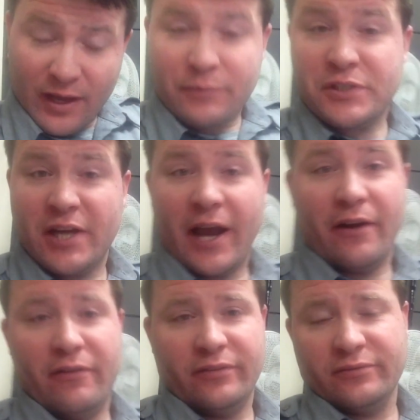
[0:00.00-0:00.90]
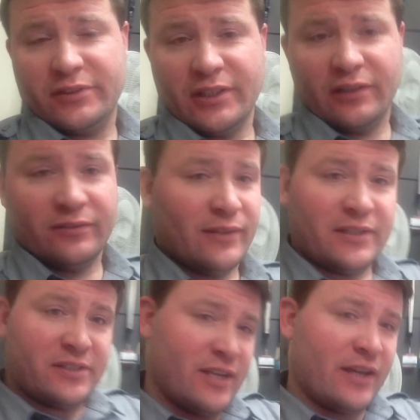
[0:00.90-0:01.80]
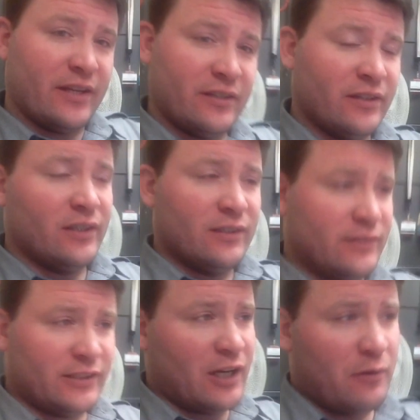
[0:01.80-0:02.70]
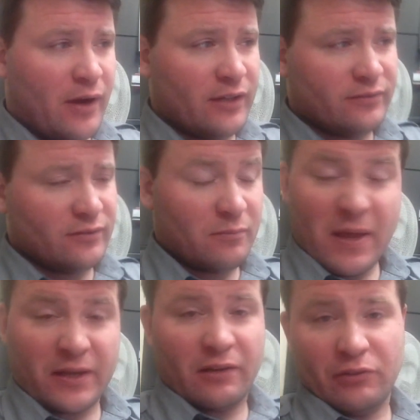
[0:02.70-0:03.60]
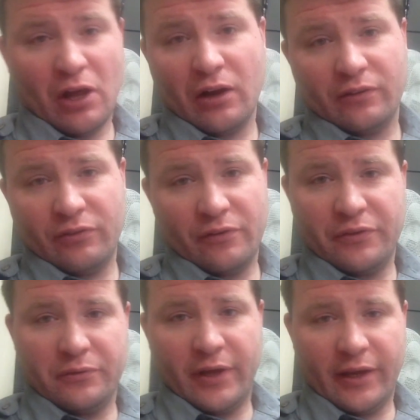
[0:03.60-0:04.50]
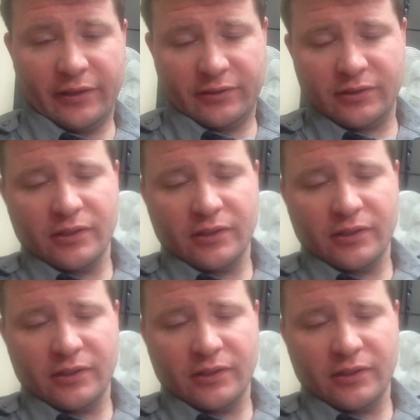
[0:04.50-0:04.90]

I was tired, so I decided, you know what, I'm not gonna vlog for a few days.